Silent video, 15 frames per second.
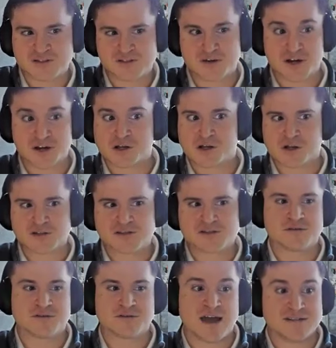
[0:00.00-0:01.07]
clustering and
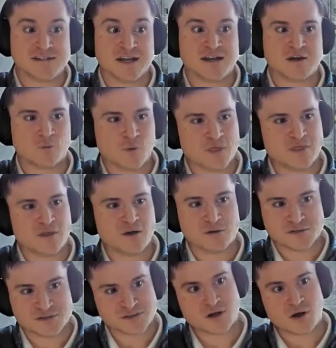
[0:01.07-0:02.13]
cluster that data with
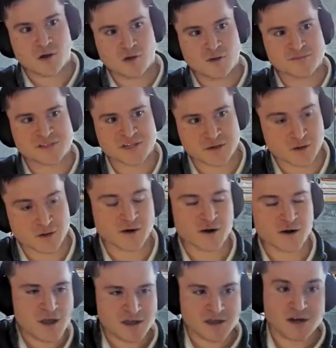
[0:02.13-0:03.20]
those columns that are,
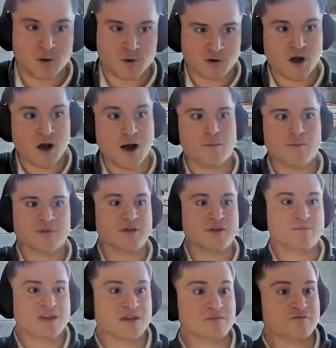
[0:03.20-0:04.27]
commonly
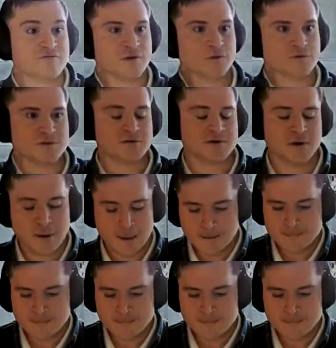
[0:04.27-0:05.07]
being filtered.